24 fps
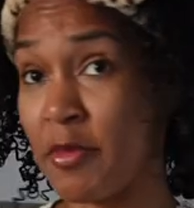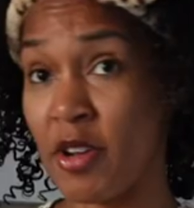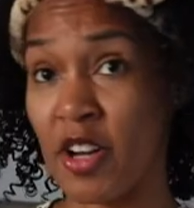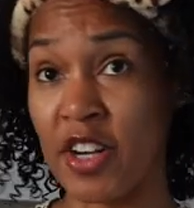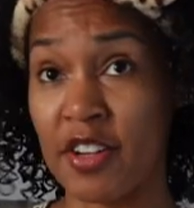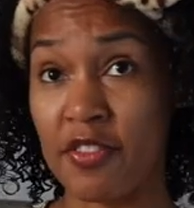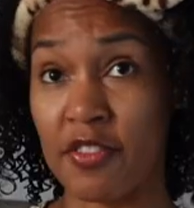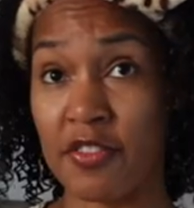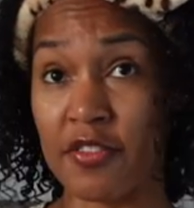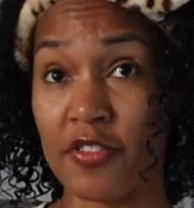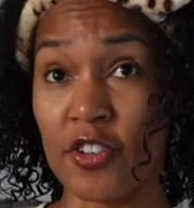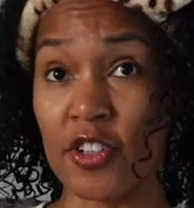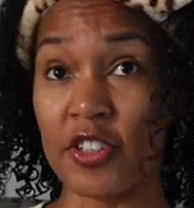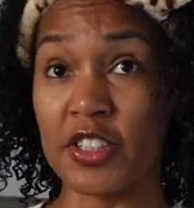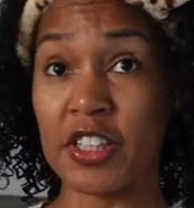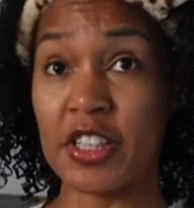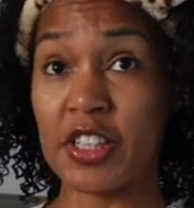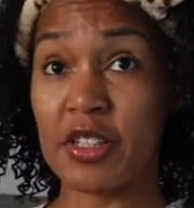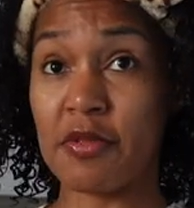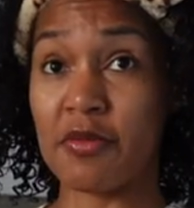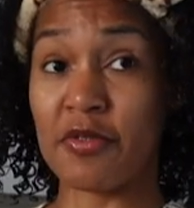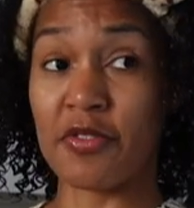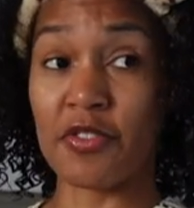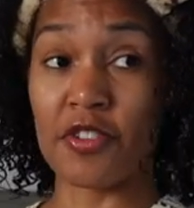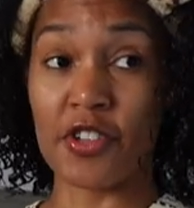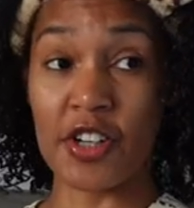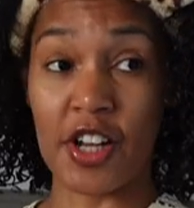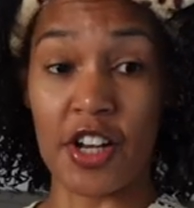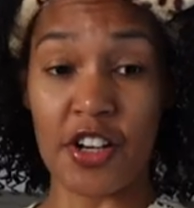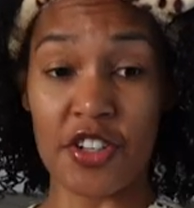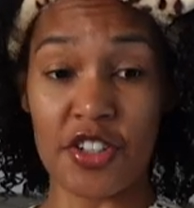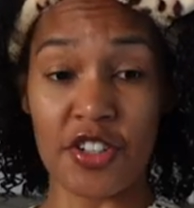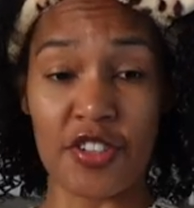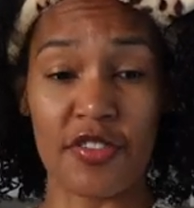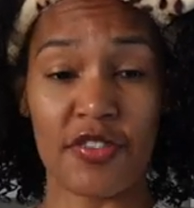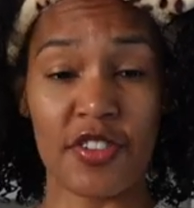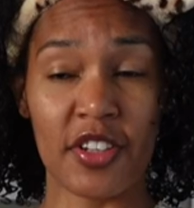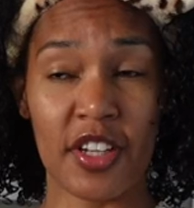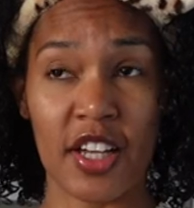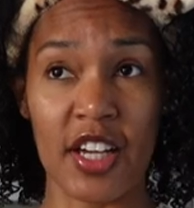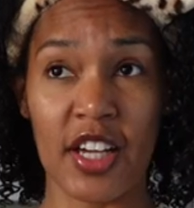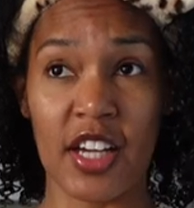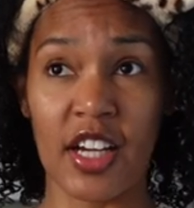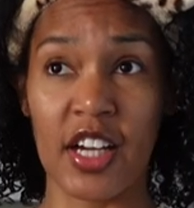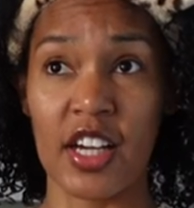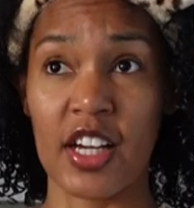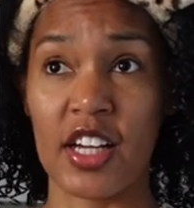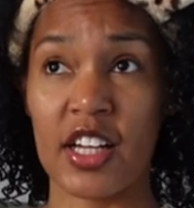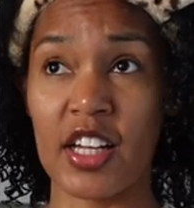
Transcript: not even faulting them for it. I just feel like